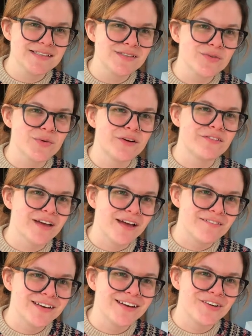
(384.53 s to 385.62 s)
is Lord of
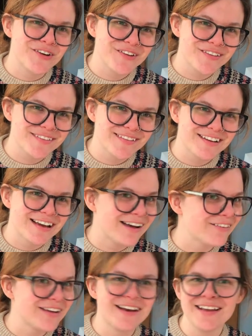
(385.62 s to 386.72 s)
heaven and earth,
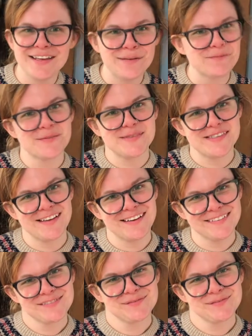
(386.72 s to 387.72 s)
how can I keep from singing?